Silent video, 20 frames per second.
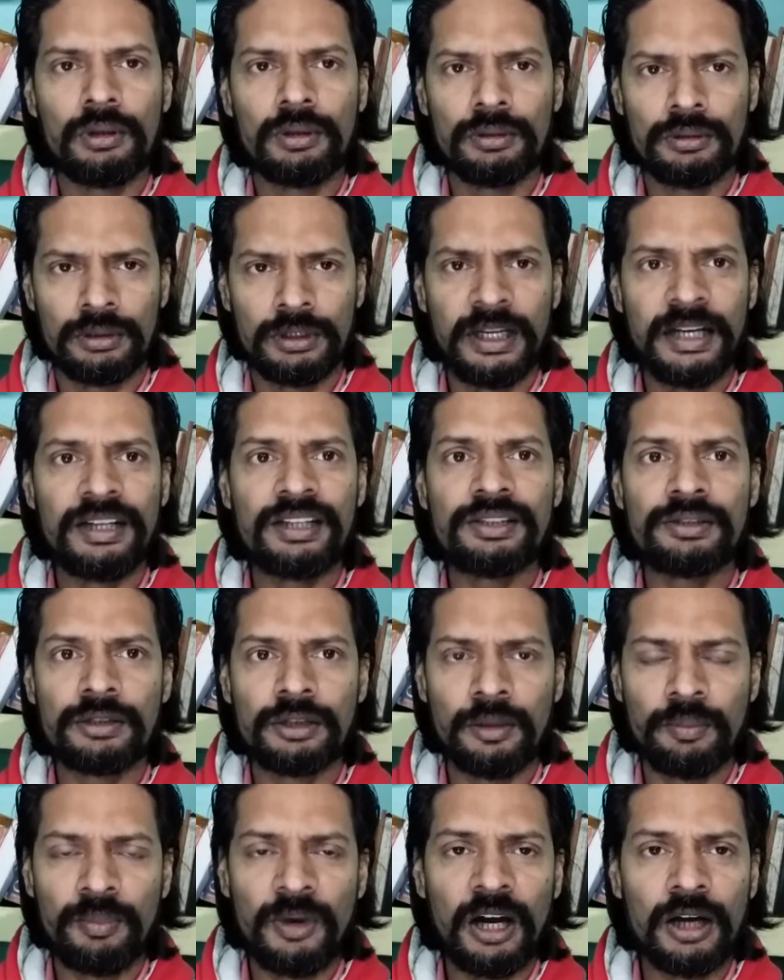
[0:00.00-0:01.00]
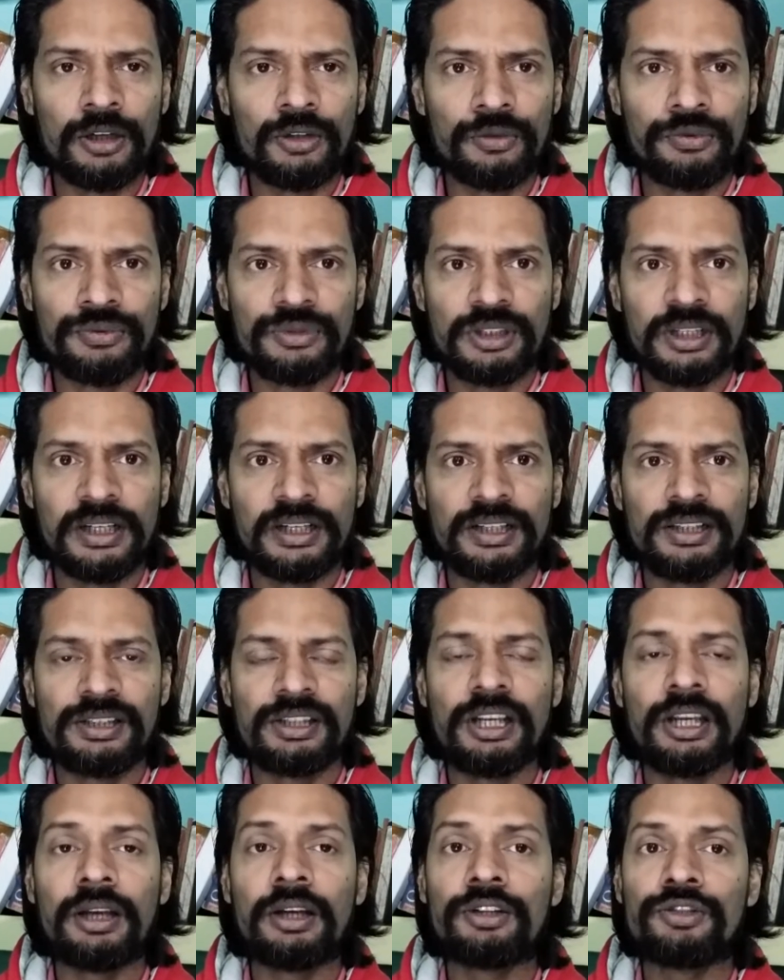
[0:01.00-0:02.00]
that is a part of
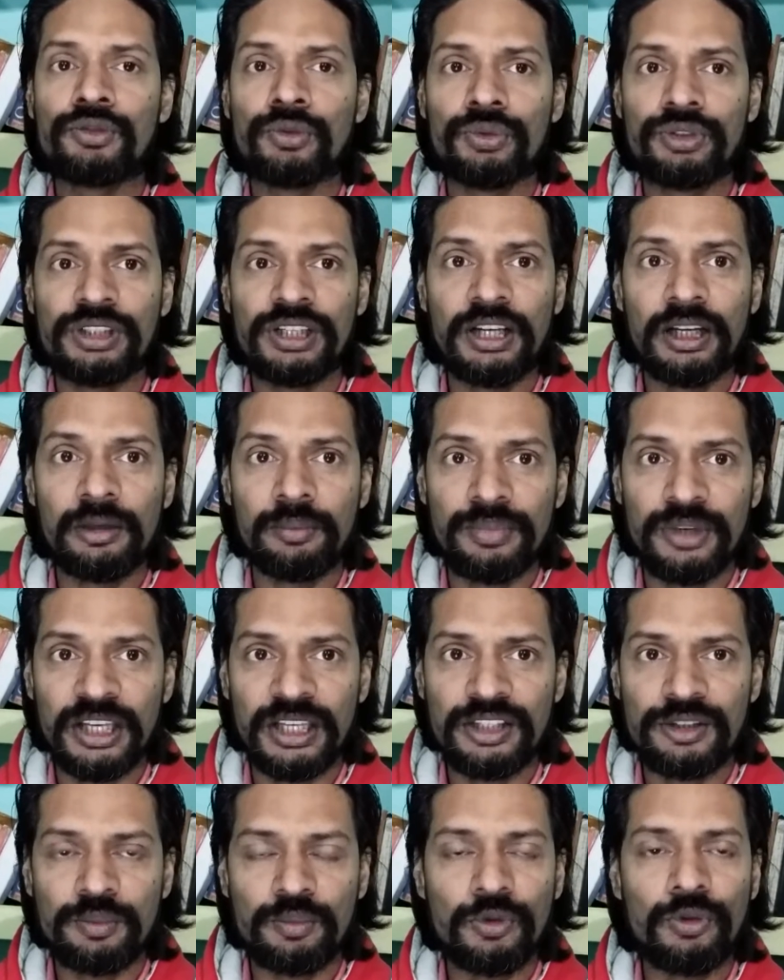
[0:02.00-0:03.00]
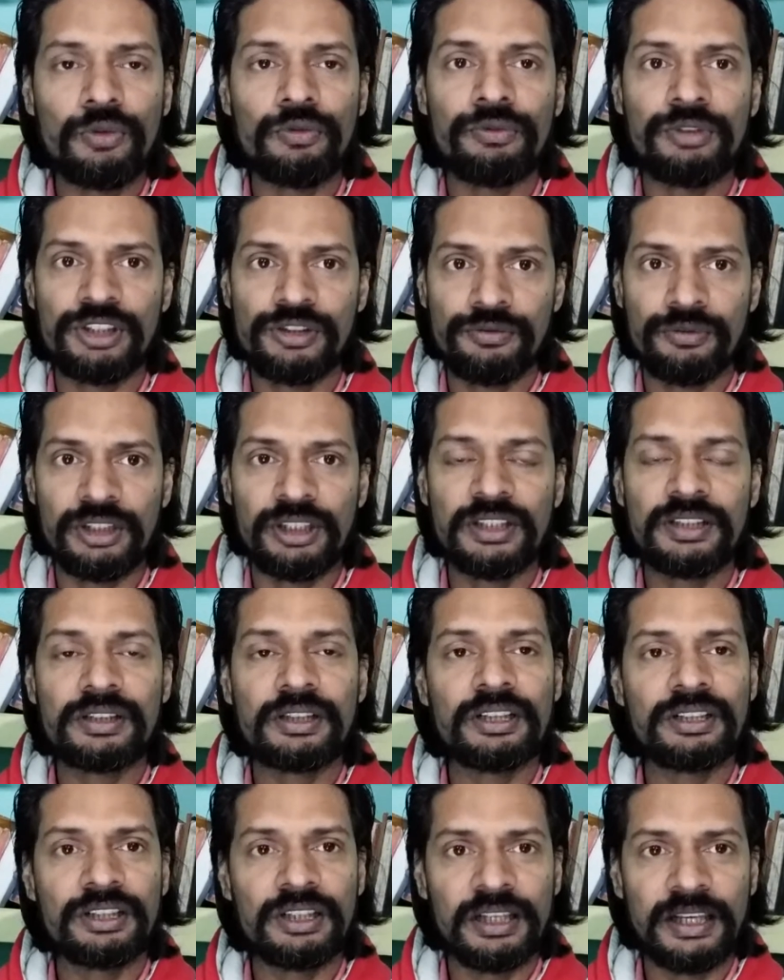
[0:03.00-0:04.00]
strategy, choosing a base book which we
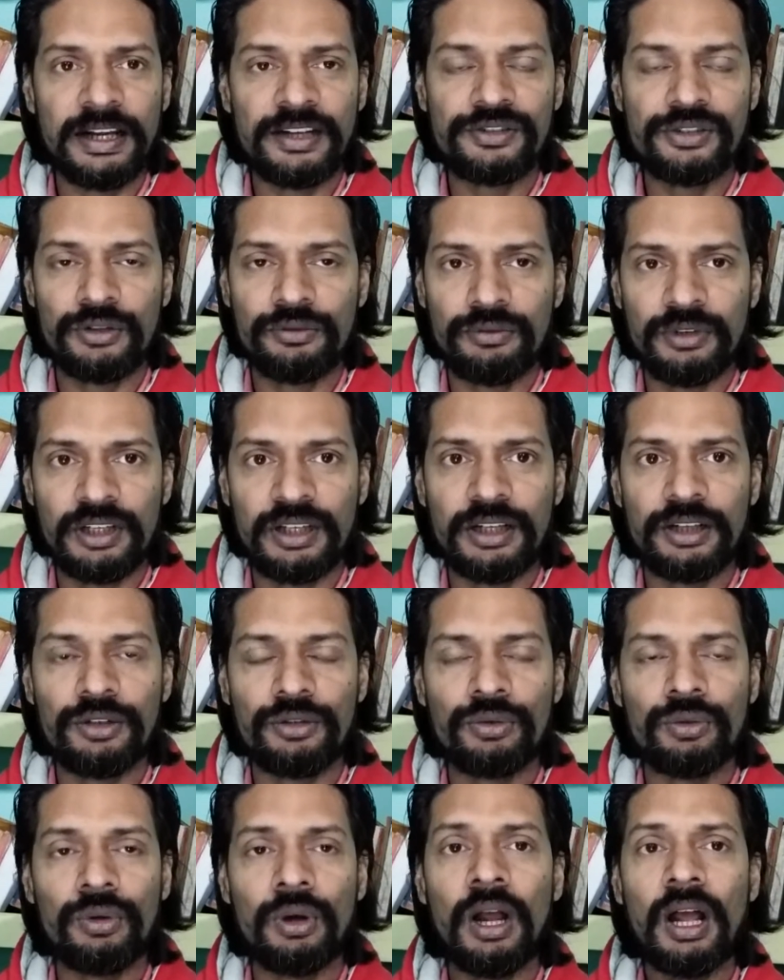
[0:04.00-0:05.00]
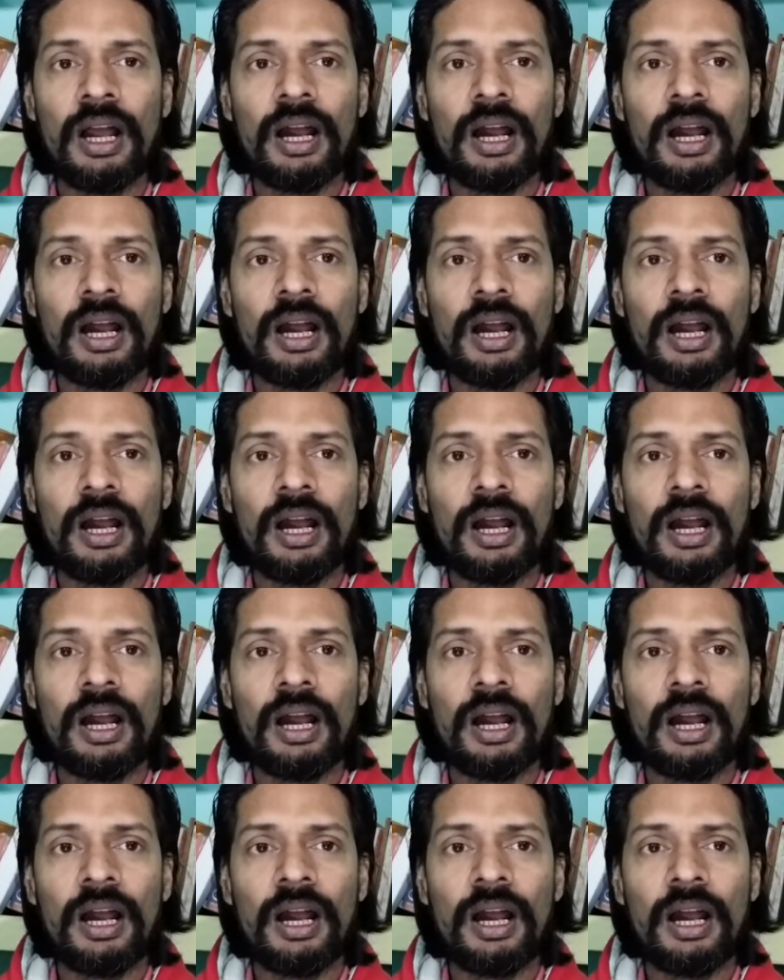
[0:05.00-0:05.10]
discuss in lecture 1 and 2,